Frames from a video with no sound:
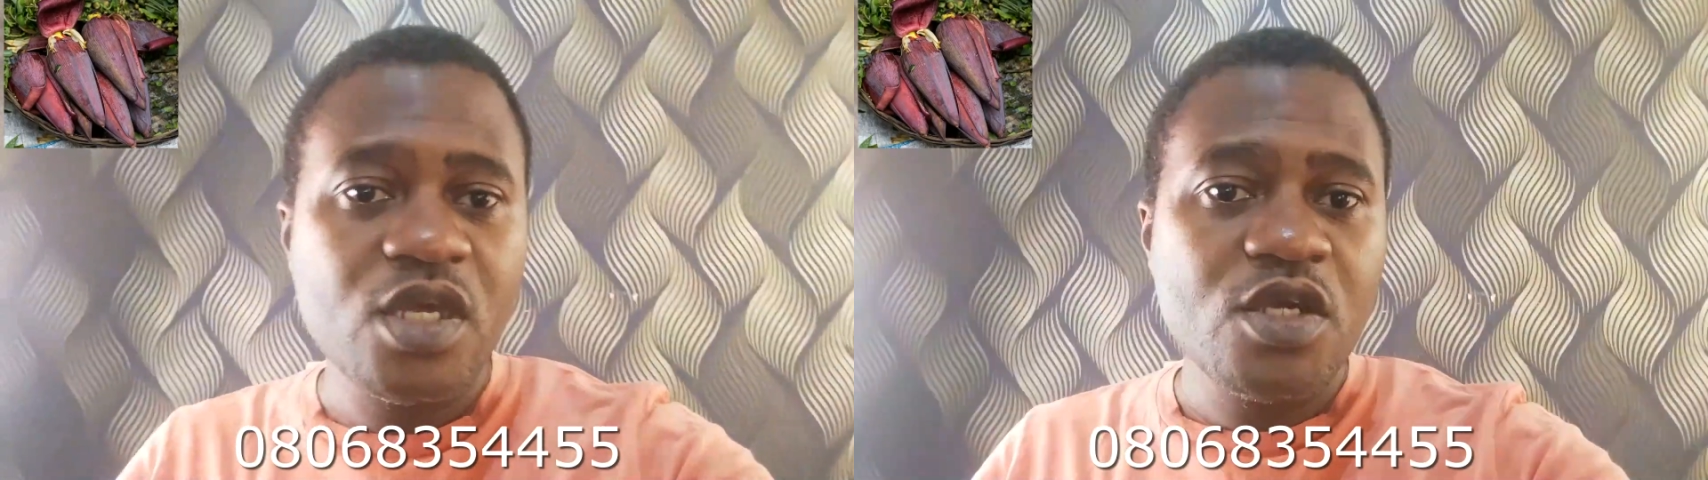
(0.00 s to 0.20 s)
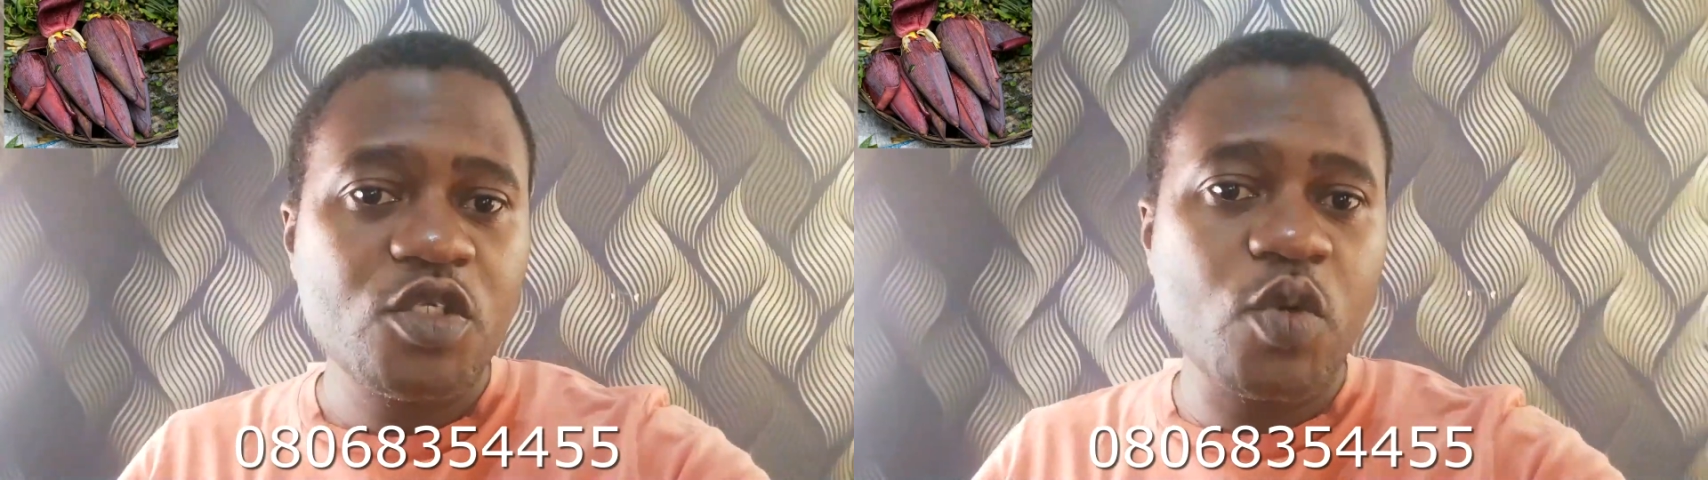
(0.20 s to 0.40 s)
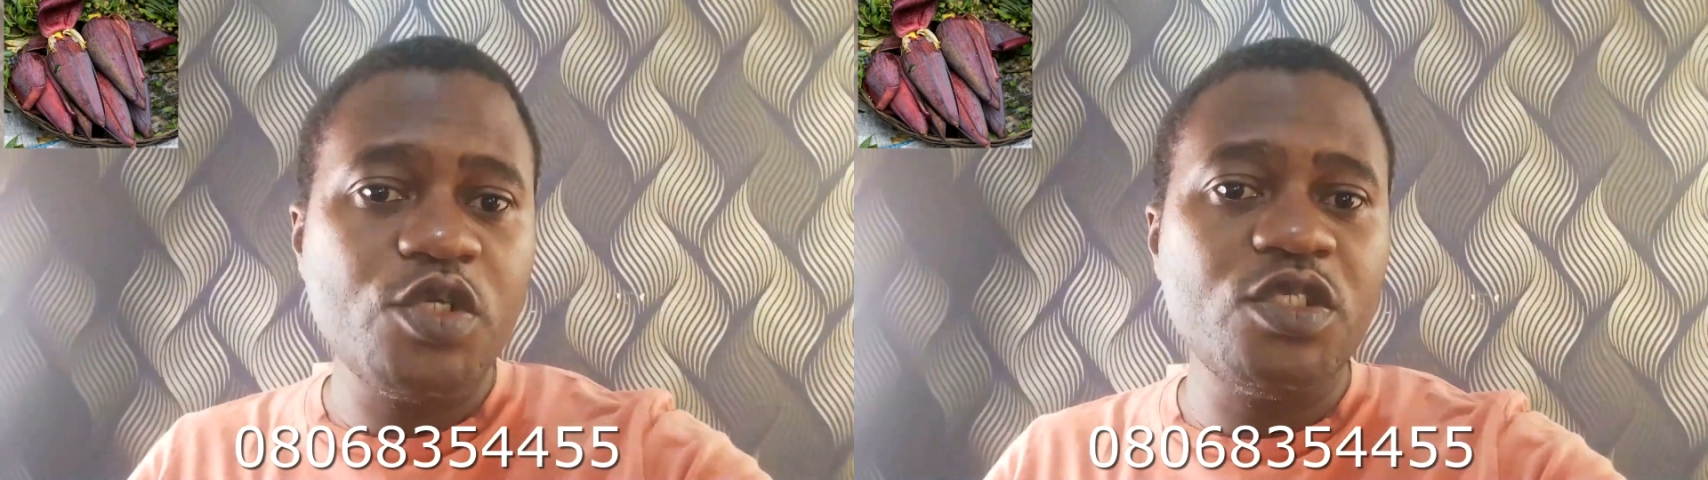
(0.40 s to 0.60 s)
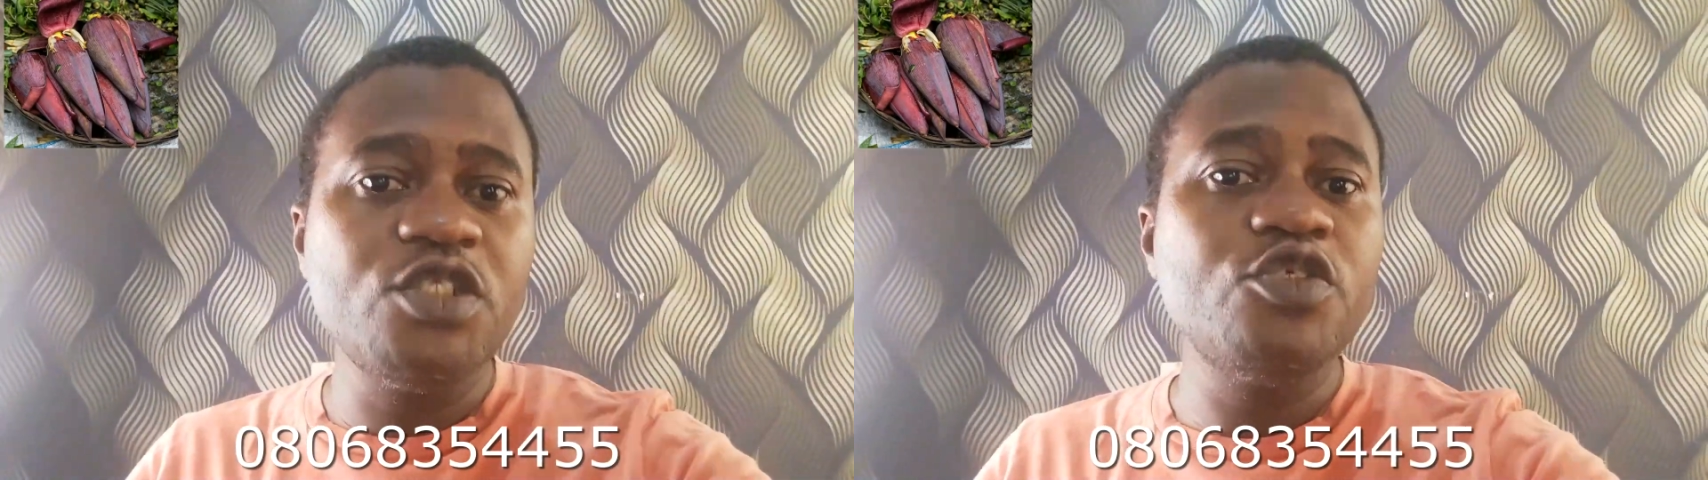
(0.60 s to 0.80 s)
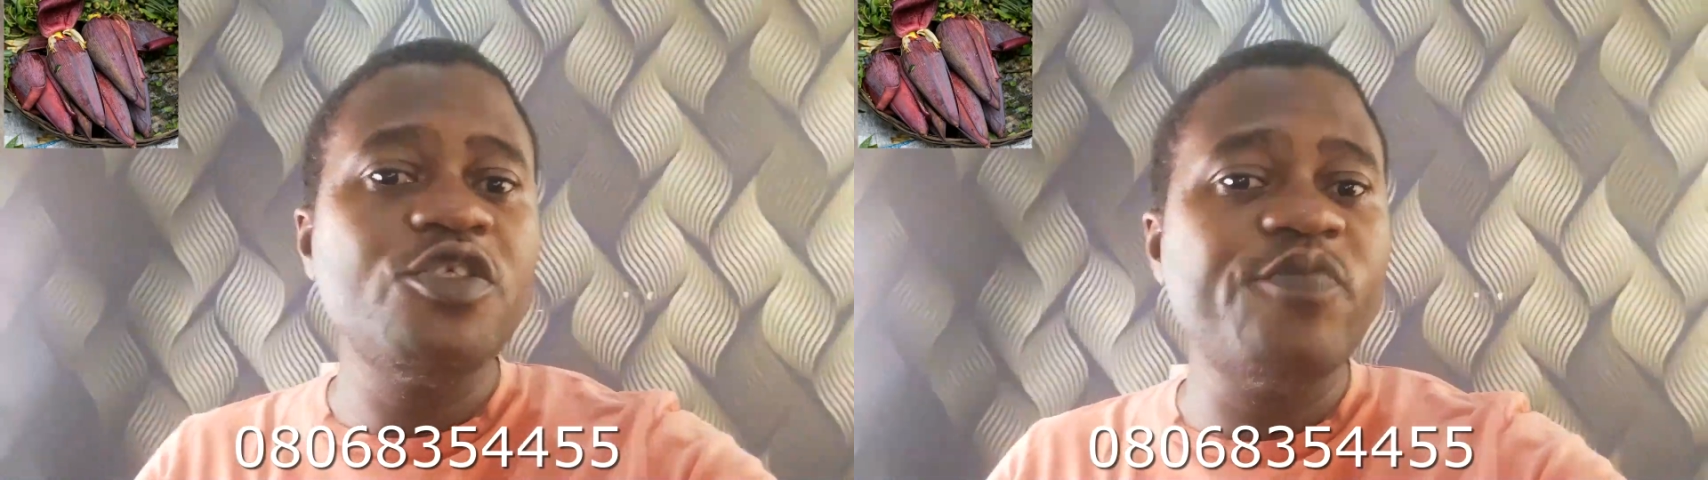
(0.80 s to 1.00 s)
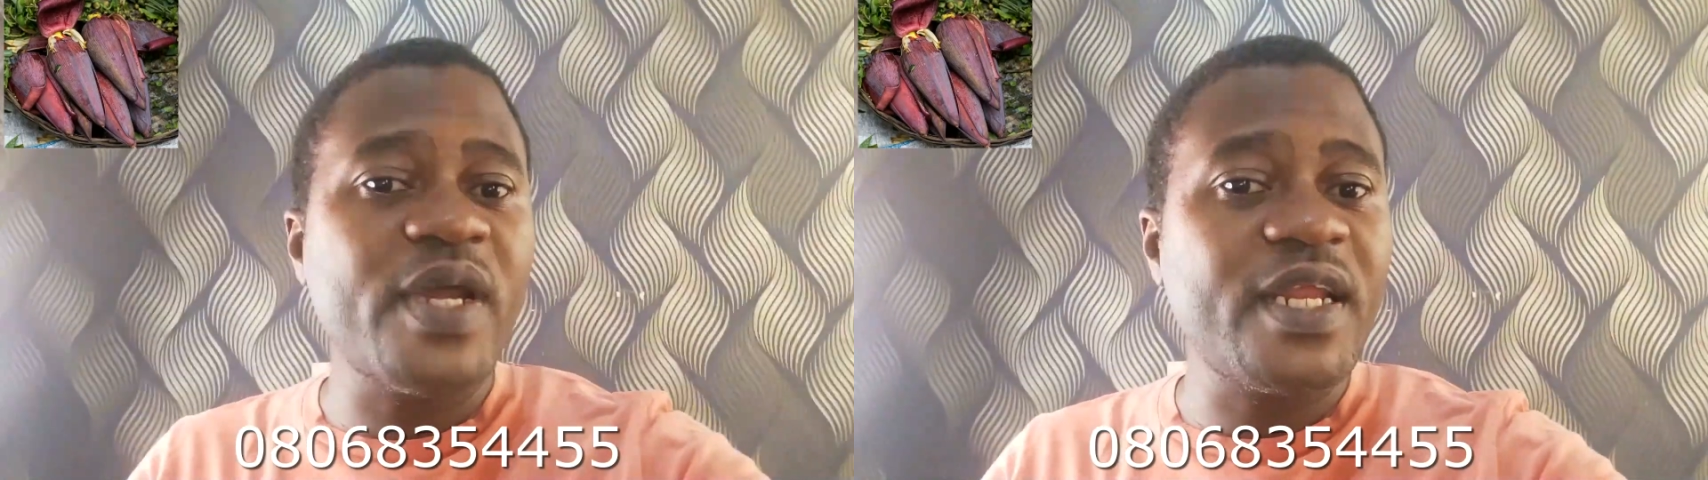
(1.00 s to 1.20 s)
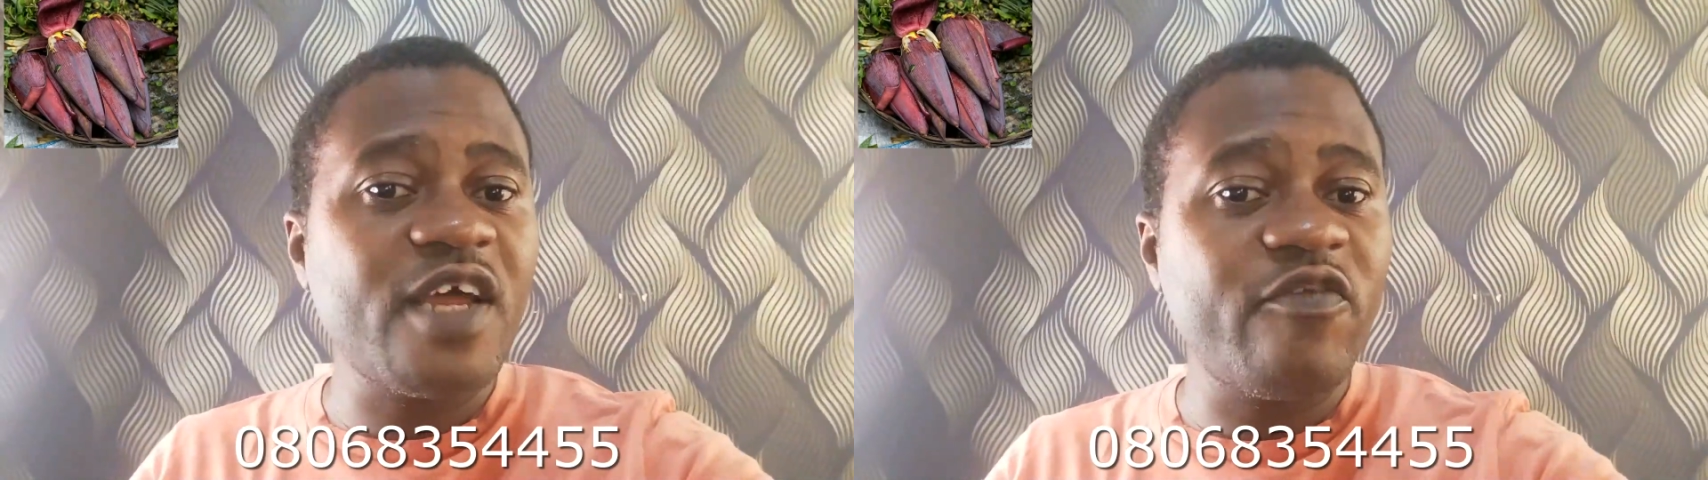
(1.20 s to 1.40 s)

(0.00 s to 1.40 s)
So what you need banana